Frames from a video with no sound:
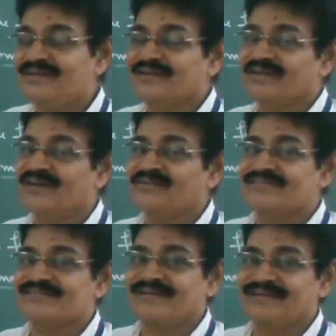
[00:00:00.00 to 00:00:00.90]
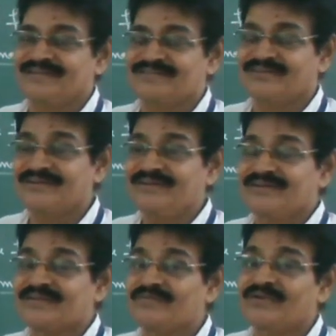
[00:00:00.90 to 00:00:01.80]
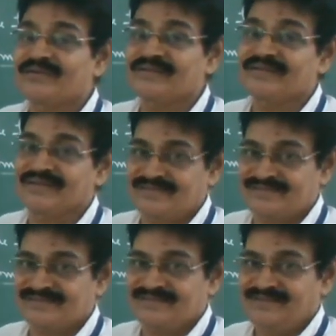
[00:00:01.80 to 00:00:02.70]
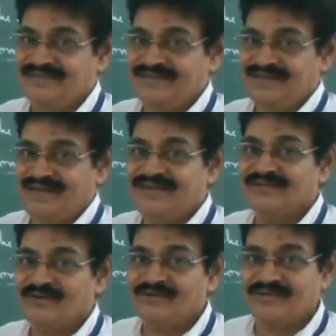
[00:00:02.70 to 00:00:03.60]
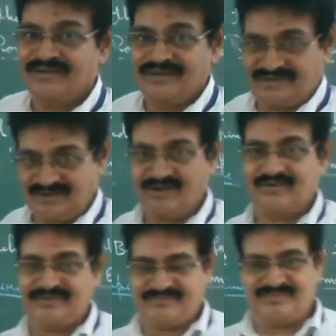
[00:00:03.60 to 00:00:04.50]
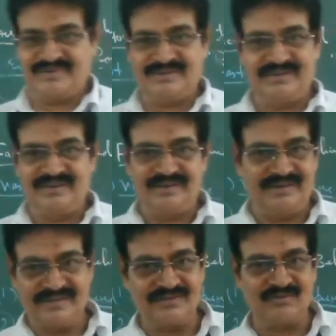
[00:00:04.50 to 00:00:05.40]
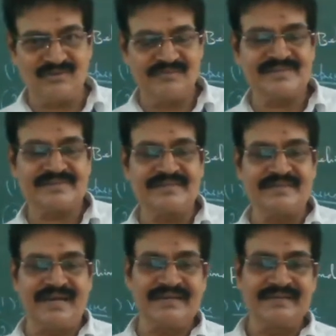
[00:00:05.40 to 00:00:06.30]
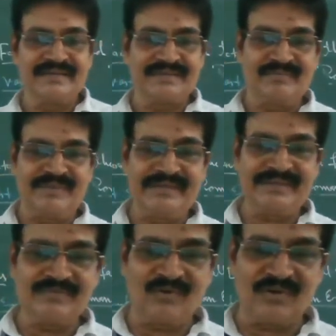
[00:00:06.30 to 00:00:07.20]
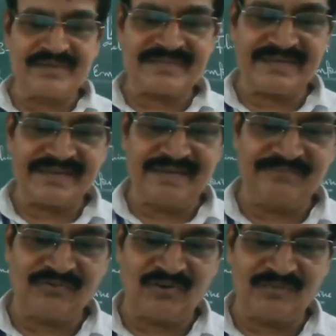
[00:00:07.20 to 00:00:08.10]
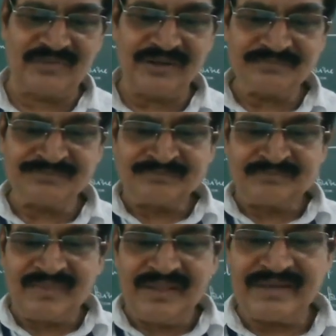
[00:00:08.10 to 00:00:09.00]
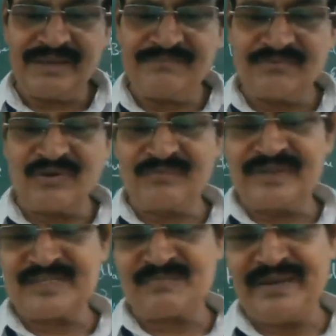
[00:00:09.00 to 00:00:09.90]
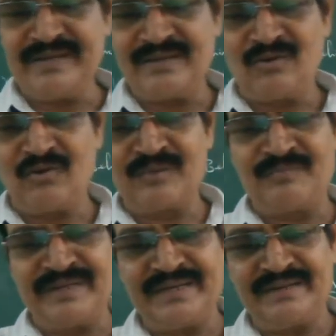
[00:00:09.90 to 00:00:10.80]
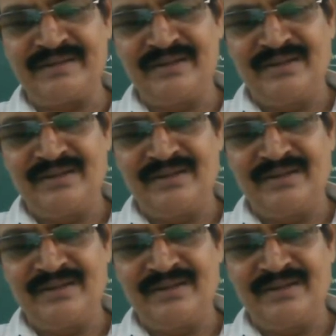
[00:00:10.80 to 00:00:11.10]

now started the revolting against. And now, or later on, we see that many revolts came from the Spain or Britain,